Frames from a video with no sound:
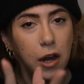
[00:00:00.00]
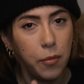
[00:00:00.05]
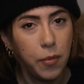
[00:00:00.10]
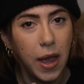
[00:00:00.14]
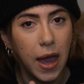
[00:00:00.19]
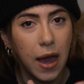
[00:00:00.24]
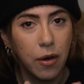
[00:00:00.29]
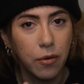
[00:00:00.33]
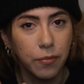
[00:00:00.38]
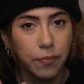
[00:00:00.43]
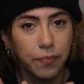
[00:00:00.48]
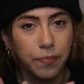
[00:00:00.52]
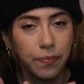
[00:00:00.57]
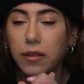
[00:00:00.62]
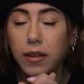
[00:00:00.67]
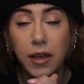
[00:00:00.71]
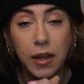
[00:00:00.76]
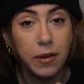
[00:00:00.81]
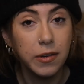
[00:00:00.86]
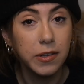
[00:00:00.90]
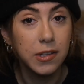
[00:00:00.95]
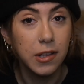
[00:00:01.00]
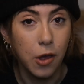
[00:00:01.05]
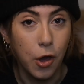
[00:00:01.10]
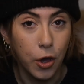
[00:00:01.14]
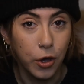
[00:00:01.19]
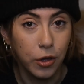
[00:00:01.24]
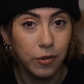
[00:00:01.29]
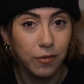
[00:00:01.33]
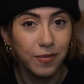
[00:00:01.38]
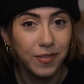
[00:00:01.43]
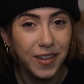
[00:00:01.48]
me out. The year is
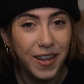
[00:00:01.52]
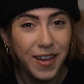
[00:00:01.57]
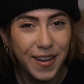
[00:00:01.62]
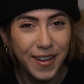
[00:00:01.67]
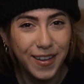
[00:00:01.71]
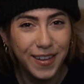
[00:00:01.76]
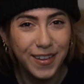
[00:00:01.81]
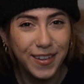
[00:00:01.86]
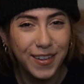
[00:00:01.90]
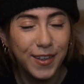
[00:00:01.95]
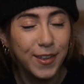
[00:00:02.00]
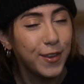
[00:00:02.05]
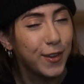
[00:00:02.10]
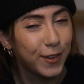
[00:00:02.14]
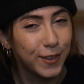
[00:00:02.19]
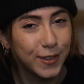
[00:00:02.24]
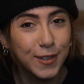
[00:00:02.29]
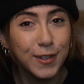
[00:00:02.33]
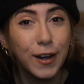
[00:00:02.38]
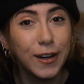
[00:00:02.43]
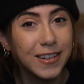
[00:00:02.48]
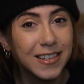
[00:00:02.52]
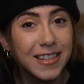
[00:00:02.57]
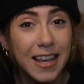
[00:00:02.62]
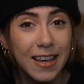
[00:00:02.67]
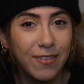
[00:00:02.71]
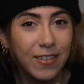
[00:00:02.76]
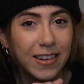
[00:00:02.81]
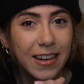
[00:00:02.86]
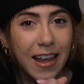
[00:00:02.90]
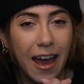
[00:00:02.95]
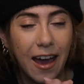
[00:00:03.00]
long. You can start
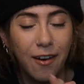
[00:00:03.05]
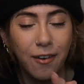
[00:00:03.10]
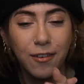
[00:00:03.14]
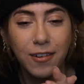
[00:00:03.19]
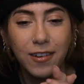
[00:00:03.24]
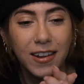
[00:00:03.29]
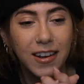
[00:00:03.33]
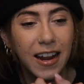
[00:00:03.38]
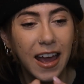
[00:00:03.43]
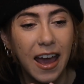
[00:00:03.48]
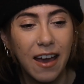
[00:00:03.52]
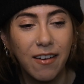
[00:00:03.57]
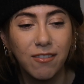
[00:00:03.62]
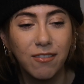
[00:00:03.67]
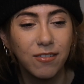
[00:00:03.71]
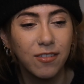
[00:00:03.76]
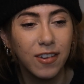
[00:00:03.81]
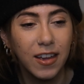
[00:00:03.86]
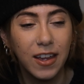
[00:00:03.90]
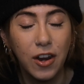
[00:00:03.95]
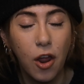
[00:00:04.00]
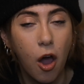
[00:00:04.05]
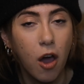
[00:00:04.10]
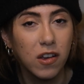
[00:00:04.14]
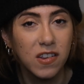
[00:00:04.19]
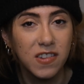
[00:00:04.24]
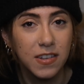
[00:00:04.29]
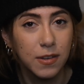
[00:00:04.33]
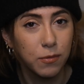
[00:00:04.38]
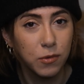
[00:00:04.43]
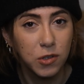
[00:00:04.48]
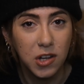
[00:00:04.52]
saving now and have an
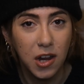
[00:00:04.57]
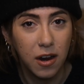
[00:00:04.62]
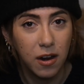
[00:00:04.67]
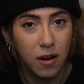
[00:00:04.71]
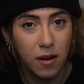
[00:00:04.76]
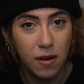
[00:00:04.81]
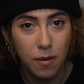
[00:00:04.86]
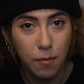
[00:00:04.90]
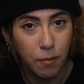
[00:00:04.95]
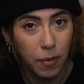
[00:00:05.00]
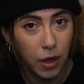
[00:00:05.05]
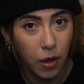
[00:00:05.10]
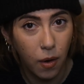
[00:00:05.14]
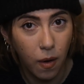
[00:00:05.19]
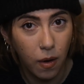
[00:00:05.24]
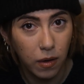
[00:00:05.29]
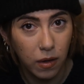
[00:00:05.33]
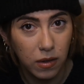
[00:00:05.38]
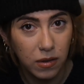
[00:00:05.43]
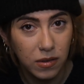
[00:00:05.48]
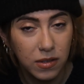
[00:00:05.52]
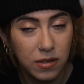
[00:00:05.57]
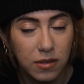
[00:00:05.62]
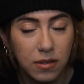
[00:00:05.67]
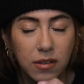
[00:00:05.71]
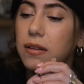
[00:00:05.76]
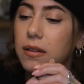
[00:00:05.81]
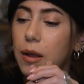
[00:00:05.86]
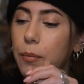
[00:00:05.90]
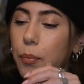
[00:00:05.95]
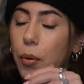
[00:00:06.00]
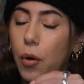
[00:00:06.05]
awesome chair by
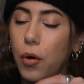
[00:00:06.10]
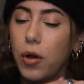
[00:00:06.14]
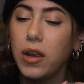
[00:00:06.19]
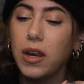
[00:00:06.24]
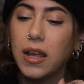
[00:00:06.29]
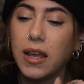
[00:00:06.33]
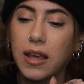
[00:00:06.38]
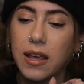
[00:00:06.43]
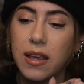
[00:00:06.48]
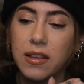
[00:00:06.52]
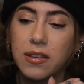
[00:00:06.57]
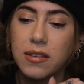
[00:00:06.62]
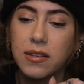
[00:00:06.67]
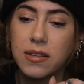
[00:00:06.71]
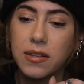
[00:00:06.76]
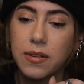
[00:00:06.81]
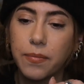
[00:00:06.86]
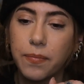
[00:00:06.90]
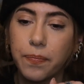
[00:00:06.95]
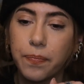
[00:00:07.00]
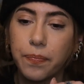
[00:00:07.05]
August. The point is,